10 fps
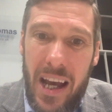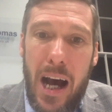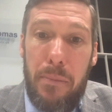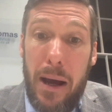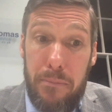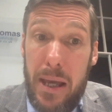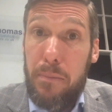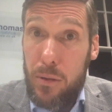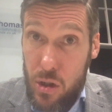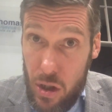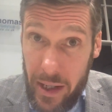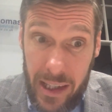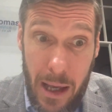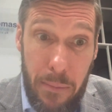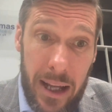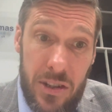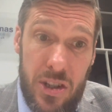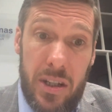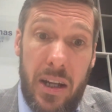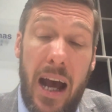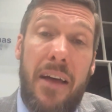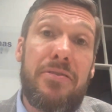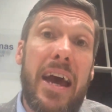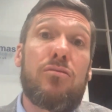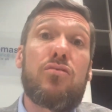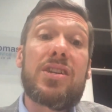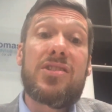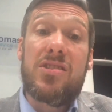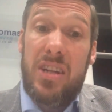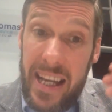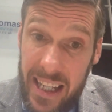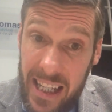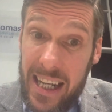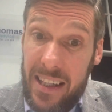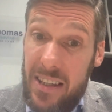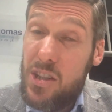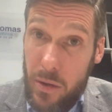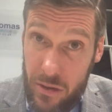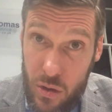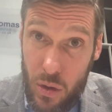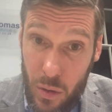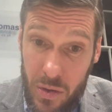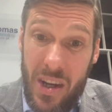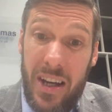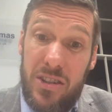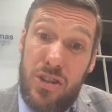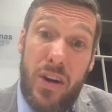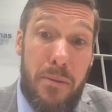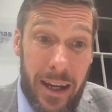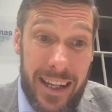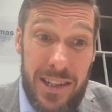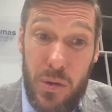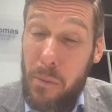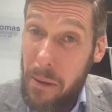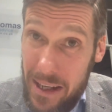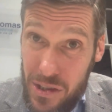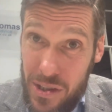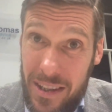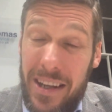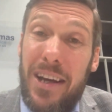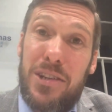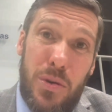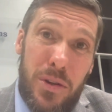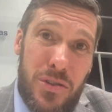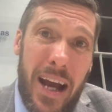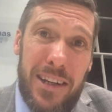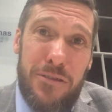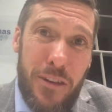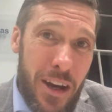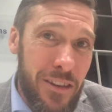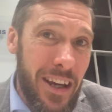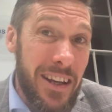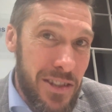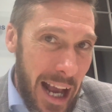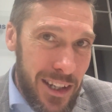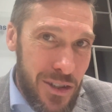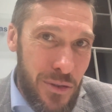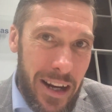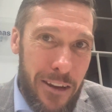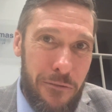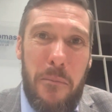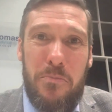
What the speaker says: about people drawing their pension and then recycling these withdrawals straight back into a pension to attract further tax relief.